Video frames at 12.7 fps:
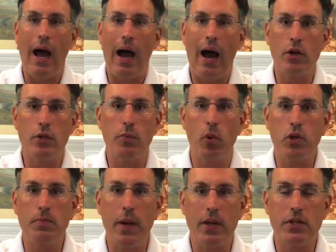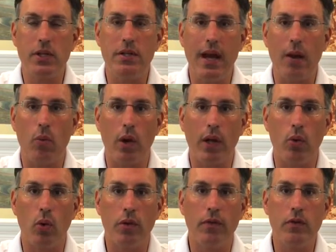Our sports medicine network at
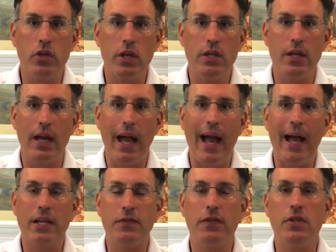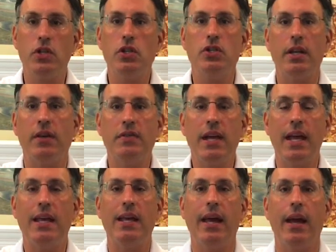Ortho Virginia has physicians that have
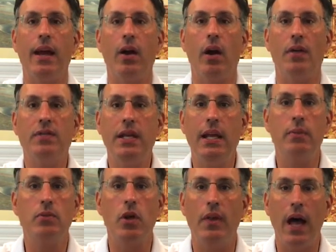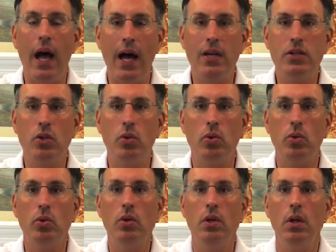taken care of teams on the high
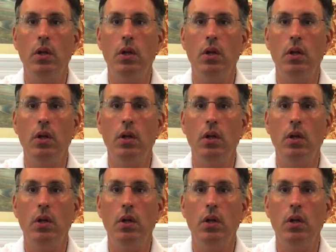school,